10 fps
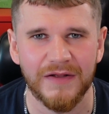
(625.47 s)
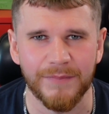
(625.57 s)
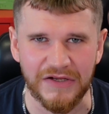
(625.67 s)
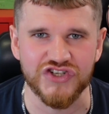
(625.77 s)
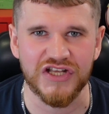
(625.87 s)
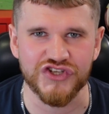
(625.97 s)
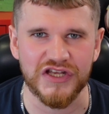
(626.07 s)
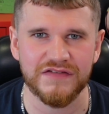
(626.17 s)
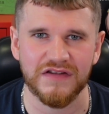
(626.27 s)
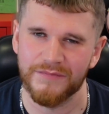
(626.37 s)
Big
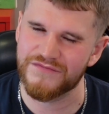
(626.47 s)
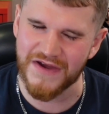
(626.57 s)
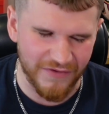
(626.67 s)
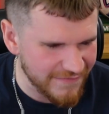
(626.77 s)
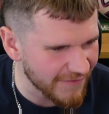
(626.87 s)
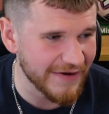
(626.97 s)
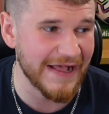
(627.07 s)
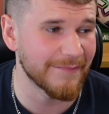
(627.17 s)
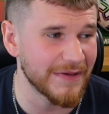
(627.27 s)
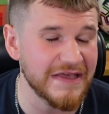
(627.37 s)
GGs. I'm very, very
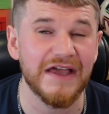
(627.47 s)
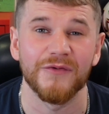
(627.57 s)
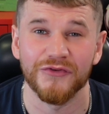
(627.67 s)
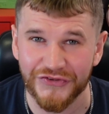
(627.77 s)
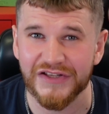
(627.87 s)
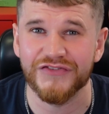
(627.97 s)
happy. We'll see you